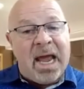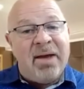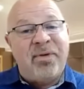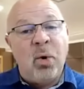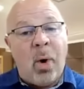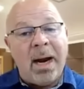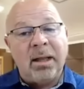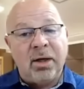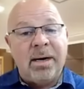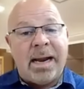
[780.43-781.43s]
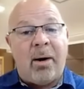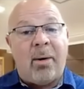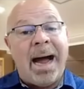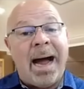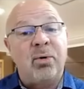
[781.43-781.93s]
If you want to learn how
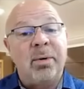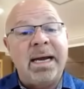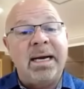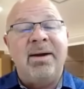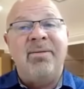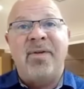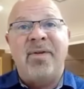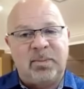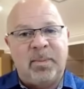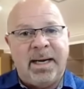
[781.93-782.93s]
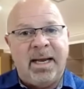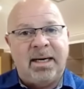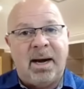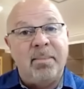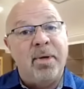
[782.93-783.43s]
I create investment
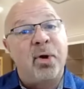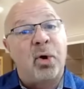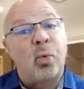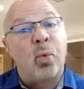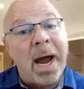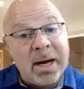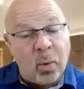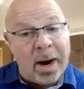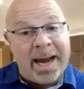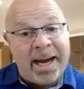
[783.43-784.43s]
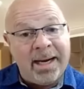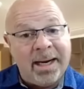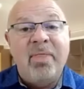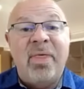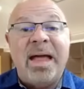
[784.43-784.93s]
income the right way,
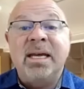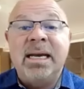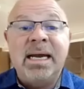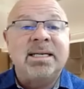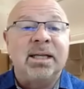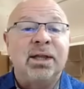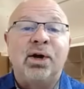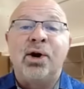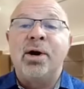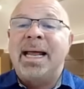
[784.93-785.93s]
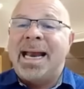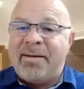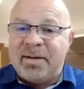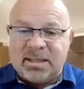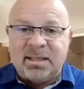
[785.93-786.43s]
then you need to learn and
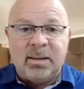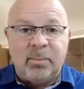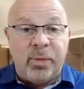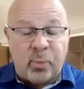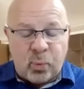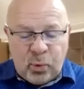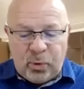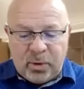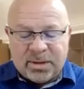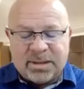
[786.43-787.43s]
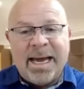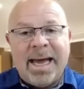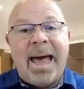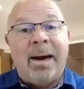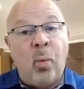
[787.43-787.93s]
have a system with rules
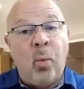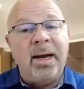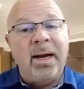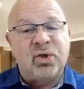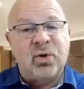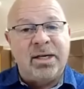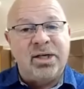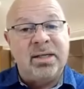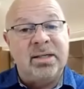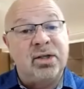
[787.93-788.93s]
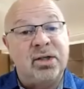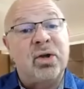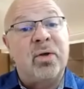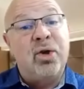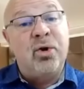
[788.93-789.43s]
and what-if strategies
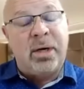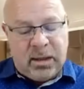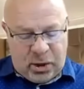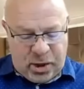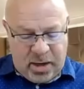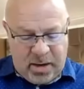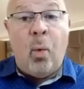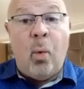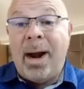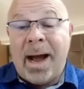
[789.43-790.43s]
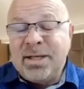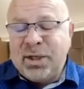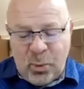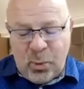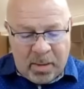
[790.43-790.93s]
so that you can learn what I
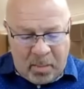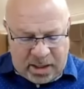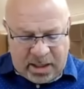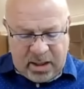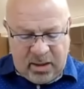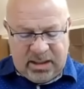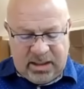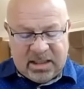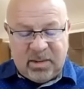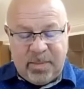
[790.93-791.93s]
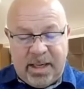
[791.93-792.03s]
do when the market goes against me,